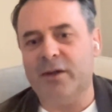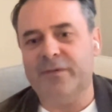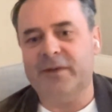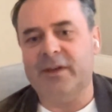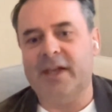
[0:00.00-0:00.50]

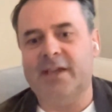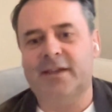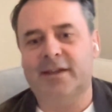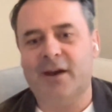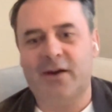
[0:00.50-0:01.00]
You feel like,
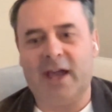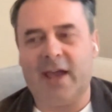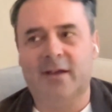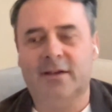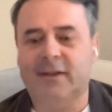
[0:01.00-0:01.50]

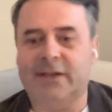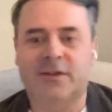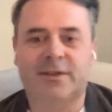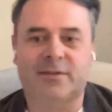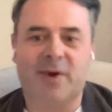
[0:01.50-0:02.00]
okay, like
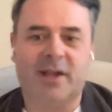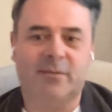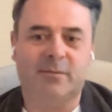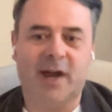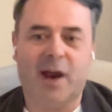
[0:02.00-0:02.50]
this is
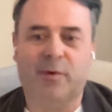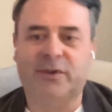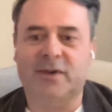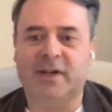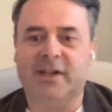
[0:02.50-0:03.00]
my
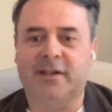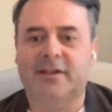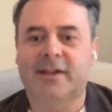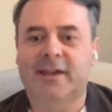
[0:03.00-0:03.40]
opportunity